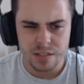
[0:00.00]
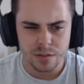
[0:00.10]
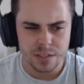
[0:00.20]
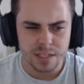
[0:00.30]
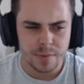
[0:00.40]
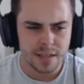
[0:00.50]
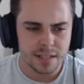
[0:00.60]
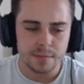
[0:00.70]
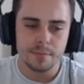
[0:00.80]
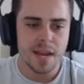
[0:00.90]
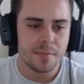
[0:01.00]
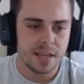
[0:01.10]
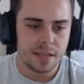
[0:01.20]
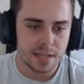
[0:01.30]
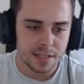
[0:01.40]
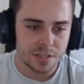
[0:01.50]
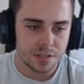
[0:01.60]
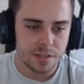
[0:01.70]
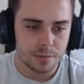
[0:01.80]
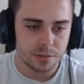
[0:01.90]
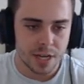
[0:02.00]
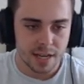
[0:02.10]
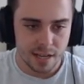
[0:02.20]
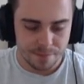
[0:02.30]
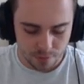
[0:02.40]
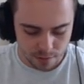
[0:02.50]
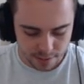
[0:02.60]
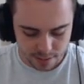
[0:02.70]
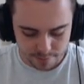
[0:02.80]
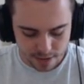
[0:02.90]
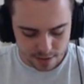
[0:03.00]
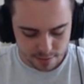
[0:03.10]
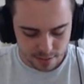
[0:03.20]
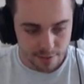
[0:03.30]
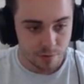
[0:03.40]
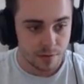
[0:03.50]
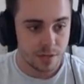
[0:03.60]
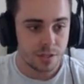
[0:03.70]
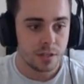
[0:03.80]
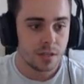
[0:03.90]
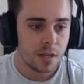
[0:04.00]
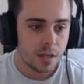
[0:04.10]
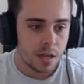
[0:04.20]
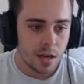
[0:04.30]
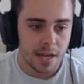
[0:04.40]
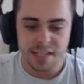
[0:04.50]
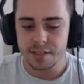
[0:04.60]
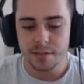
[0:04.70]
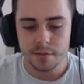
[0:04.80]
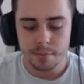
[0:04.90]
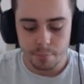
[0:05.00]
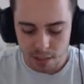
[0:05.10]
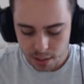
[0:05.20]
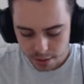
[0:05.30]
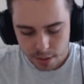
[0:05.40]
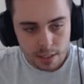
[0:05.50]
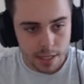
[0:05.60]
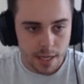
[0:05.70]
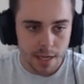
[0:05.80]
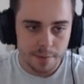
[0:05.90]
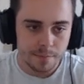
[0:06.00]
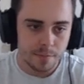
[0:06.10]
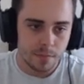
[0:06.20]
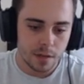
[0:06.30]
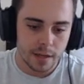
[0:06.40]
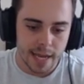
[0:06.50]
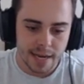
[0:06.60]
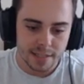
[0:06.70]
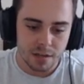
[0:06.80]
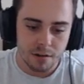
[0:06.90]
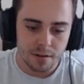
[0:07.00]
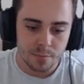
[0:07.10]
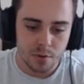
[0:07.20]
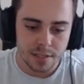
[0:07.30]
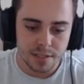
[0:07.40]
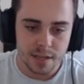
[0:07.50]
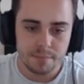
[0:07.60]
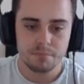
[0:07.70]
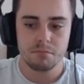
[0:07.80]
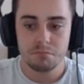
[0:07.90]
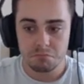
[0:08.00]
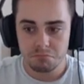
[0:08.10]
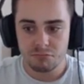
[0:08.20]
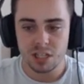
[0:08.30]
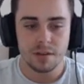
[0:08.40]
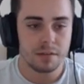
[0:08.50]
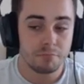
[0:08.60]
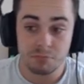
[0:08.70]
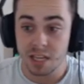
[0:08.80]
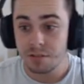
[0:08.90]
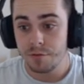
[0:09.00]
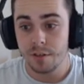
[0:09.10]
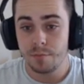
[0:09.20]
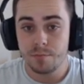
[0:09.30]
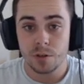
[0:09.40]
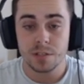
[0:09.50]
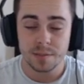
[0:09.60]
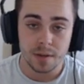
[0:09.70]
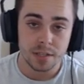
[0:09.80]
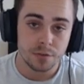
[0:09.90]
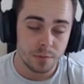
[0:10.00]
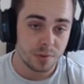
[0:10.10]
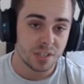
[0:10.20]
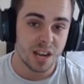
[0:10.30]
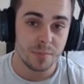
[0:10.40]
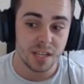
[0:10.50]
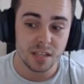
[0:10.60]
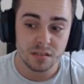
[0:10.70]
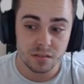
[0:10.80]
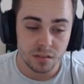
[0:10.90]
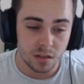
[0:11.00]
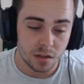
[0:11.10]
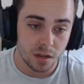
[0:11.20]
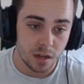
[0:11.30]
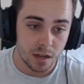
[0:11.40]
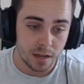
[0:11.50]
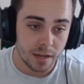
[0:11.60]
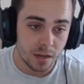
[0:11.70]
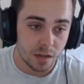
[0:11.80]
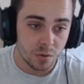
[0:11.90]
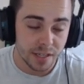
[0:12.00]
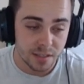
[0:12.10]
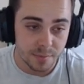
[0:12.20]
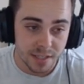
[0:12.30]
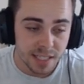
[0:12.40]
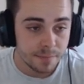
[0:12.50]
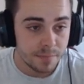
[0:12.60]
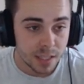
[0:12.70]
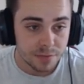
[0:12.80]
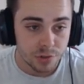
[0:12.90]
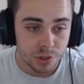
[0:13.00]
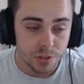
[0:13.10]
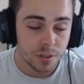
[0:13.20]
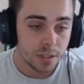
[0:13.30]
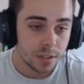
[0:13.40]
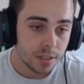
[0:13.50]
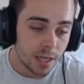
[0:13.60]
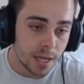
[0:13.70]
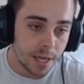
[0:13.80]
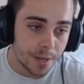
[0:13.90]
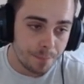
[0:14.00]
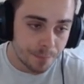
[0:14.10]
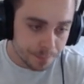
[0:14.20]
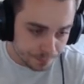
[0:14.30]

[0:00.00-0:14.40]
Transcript: Toxic Spikes, maybe? Let's just double check. If not, it doesn't matter because I have Greninja. Uh, it doesn't, but um, again, it's a grounded poison type, so that gets rid of toxic spikes for me, which can be uh, uh, uh annoying to my team, that's for sure. Um,